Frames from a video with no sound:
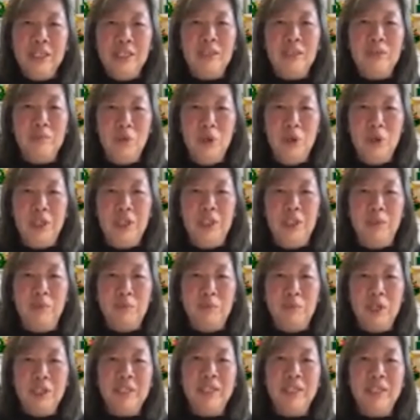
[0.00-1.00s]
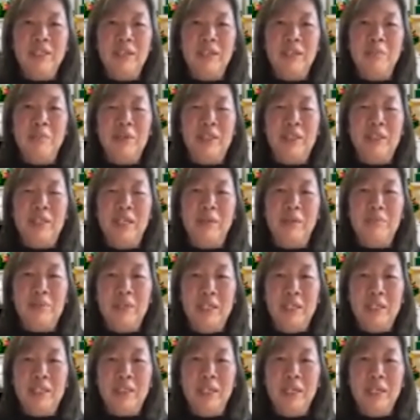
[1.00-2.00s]
that's important, a process that must take
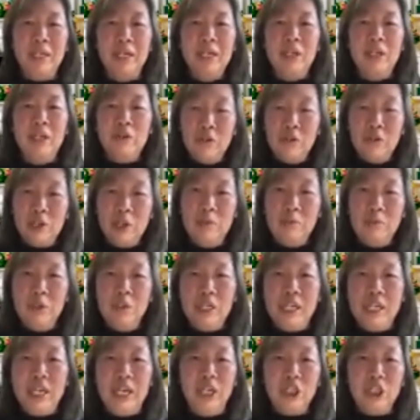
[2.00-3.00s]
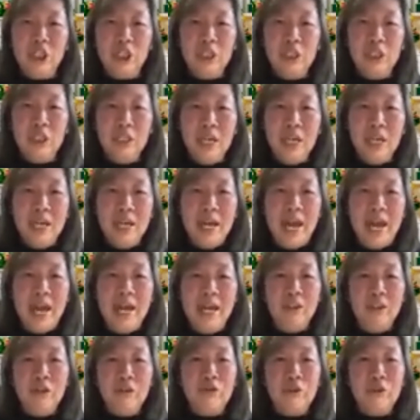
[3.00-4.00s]
place through communication
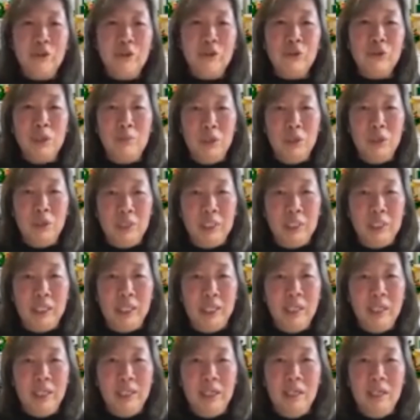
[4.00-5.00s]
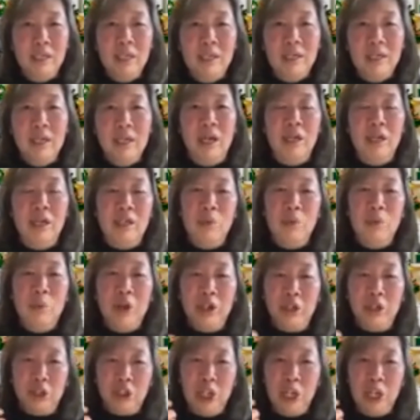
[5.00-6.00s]
and through community. And
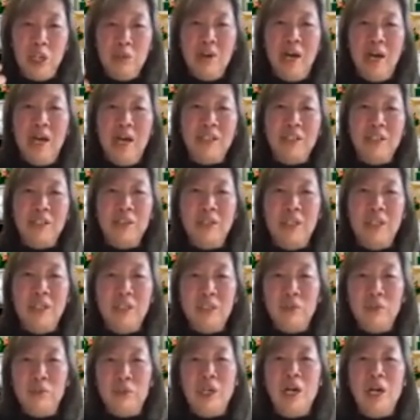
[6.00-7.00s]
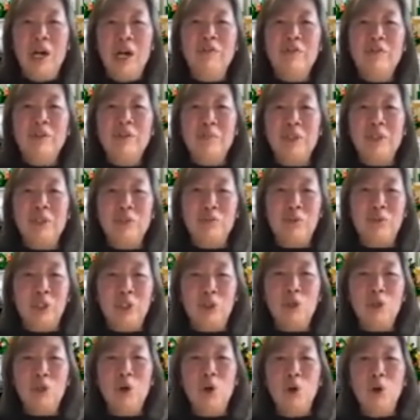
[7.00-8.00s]
where shame isolates, recovery must
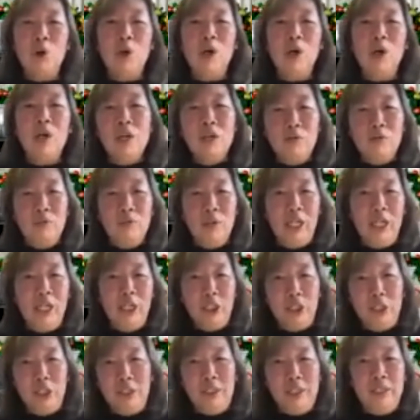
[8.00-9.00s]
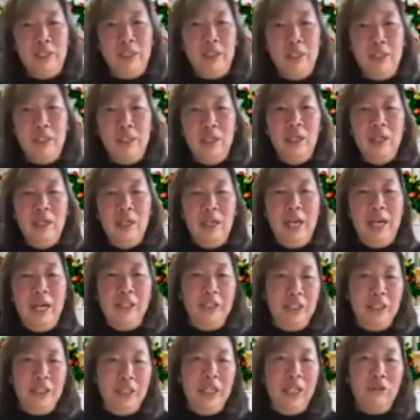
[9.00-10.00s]
restore relations,
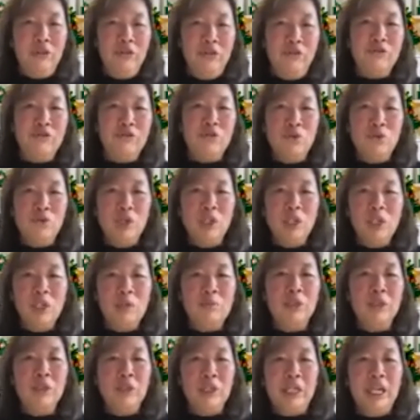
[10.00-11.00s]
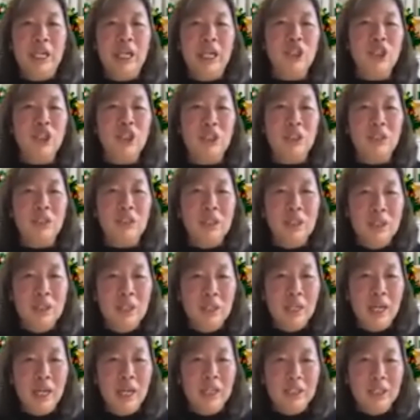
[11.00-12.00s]
and is done through communication
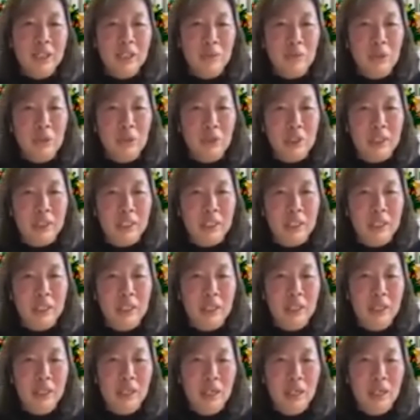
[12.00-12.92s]
and community.